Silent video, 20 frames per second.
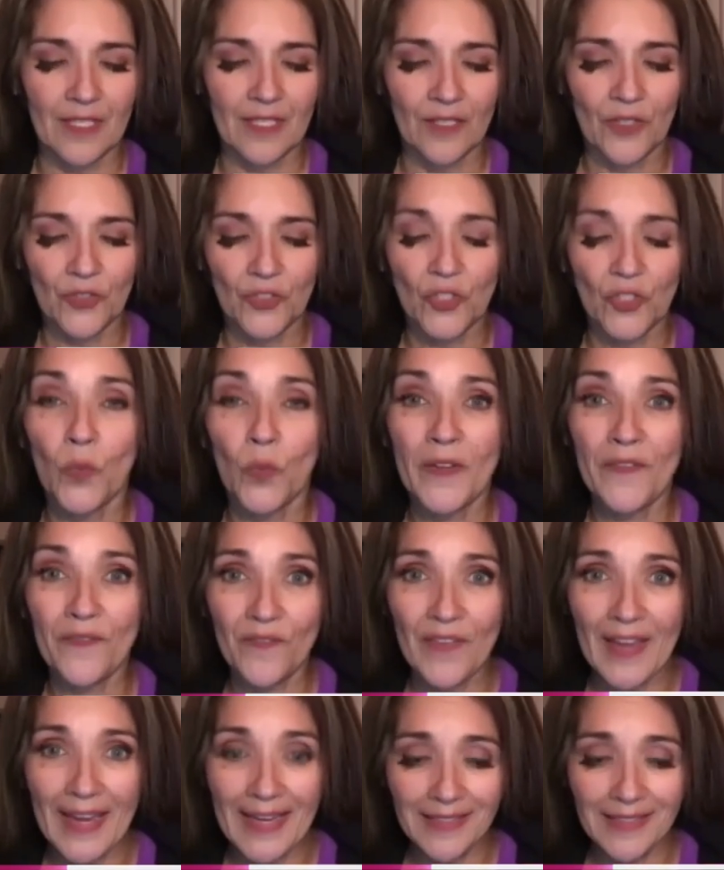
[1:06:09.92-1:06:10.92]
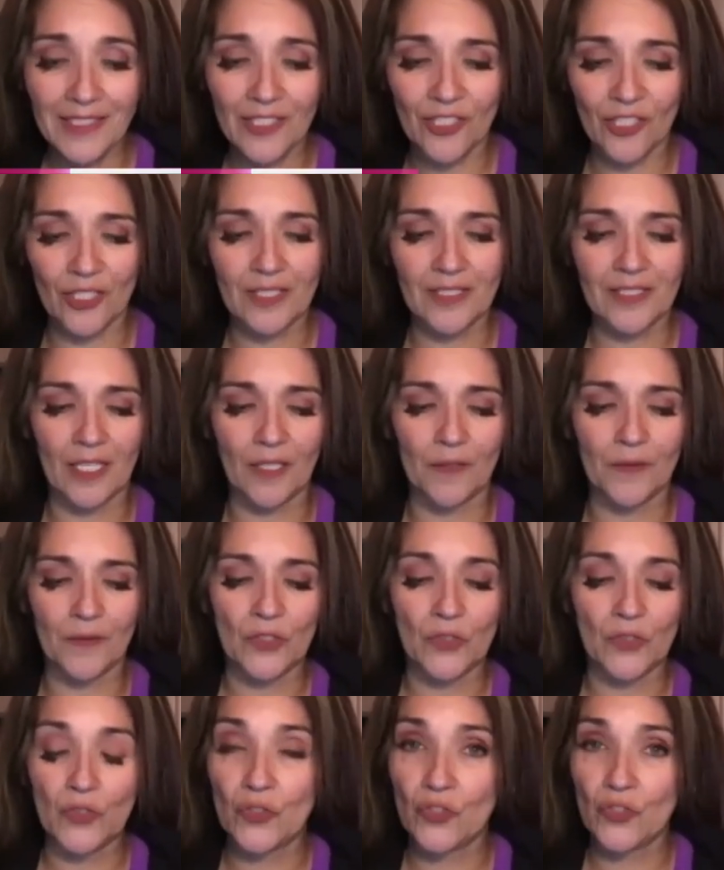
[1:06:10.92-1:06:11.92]
So we fancy ourselves
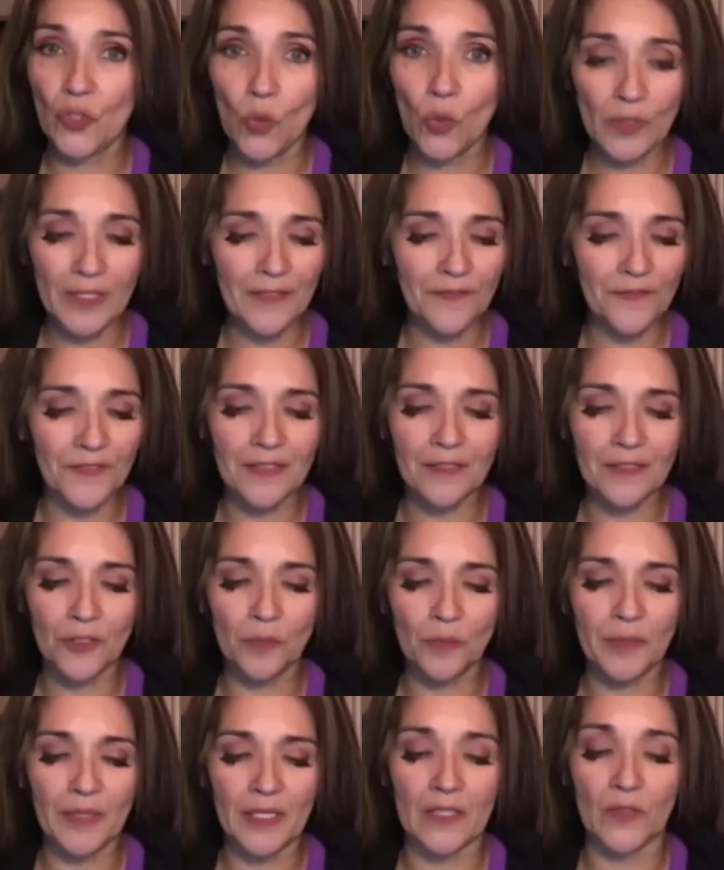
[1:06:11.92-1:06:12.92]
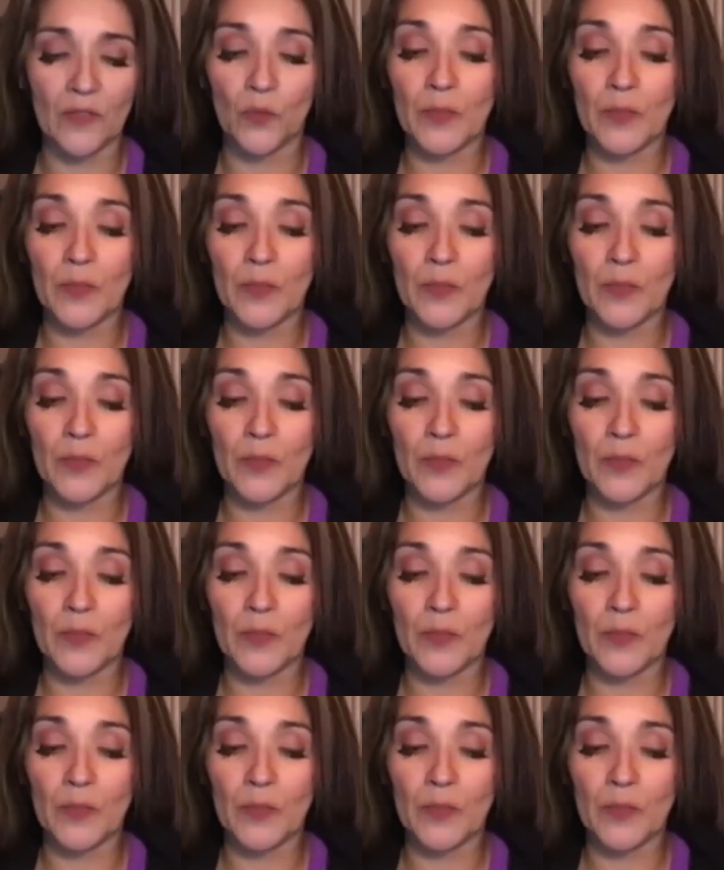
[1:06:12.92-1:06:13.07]
solely physical beings.